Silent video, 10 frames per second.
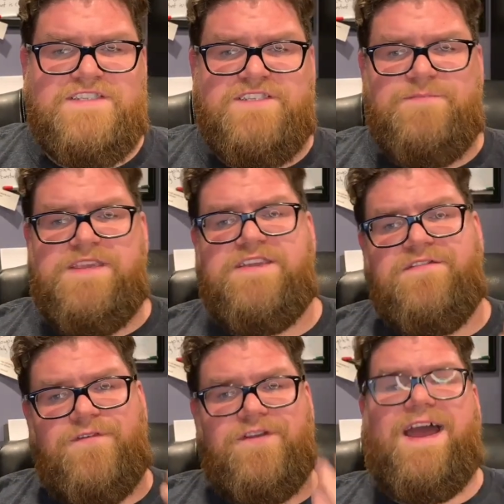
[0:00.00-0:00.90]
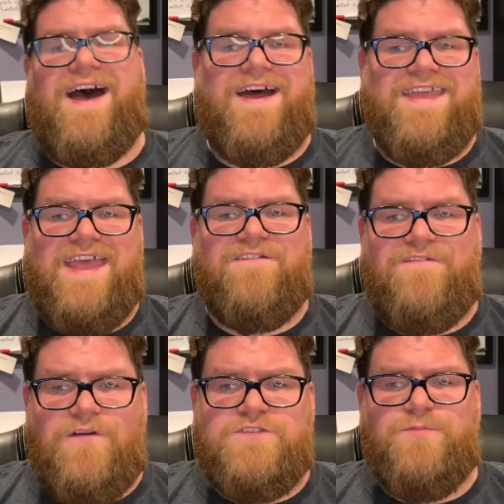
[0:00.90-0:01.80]
speak for God, and
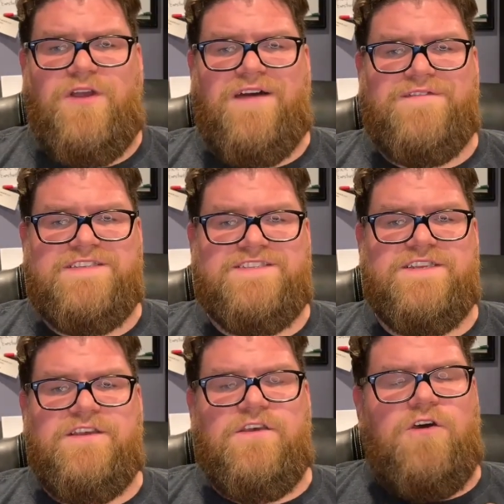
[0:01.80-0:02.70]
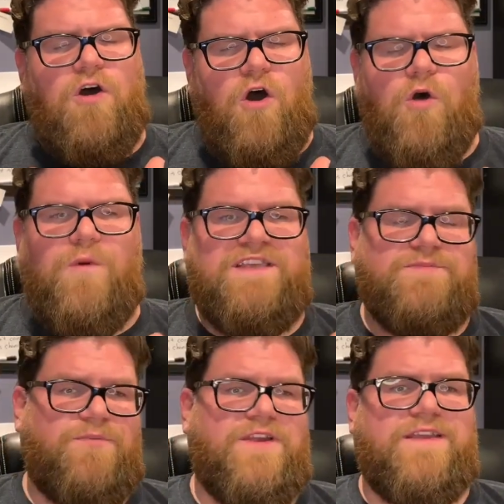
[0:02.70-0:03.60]
false prophets always
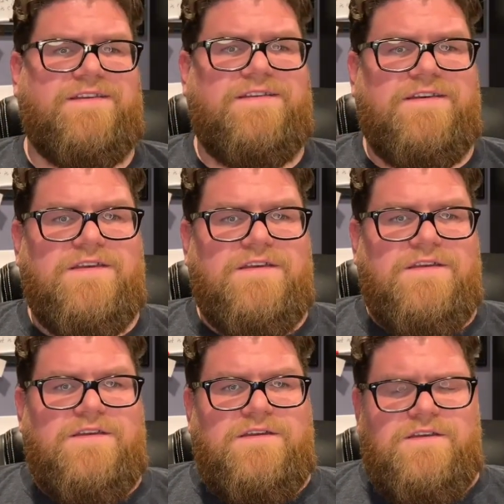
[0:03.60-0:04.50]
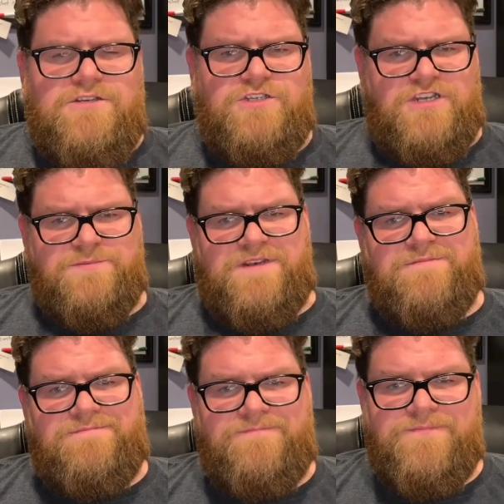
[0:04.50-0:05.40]
bring judgment.
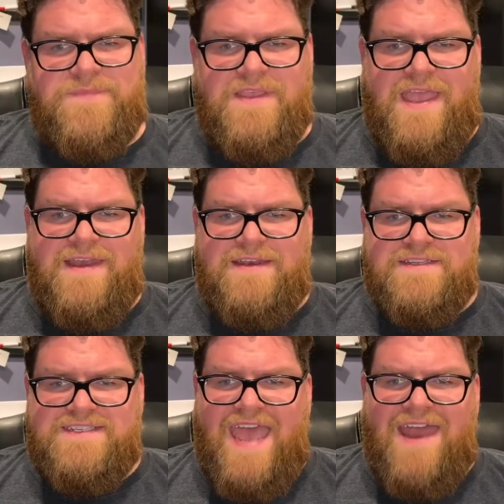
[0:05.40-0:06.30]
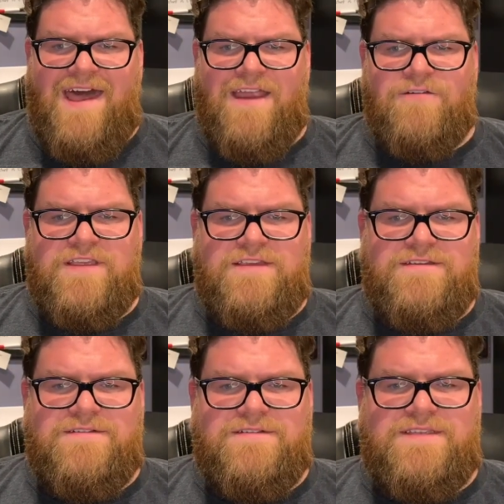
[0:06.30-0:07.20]
And in a sad irony,
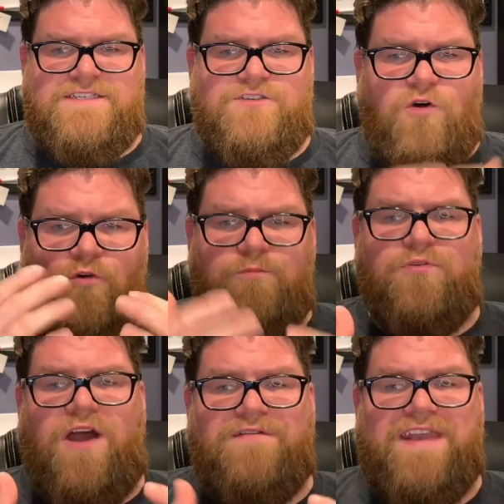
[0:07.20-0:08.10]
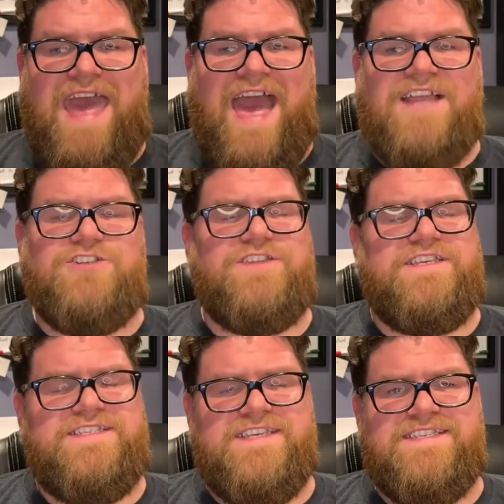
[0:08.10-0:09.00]
this old prophet actually
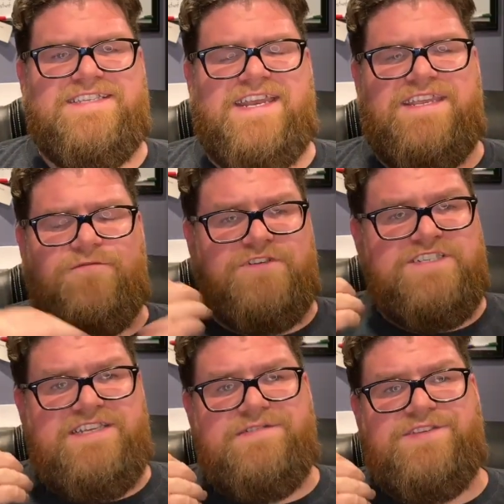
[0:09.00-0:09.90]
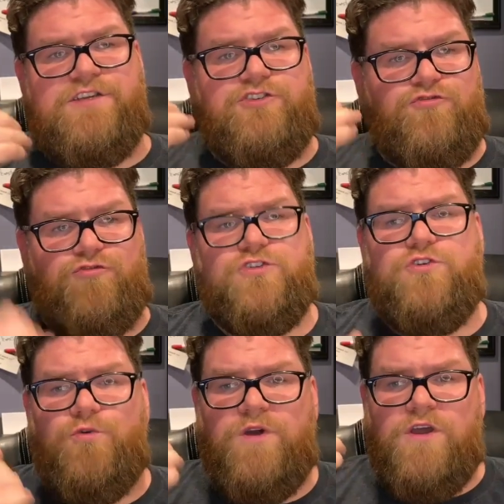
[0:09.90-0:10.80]
sits and he receives a true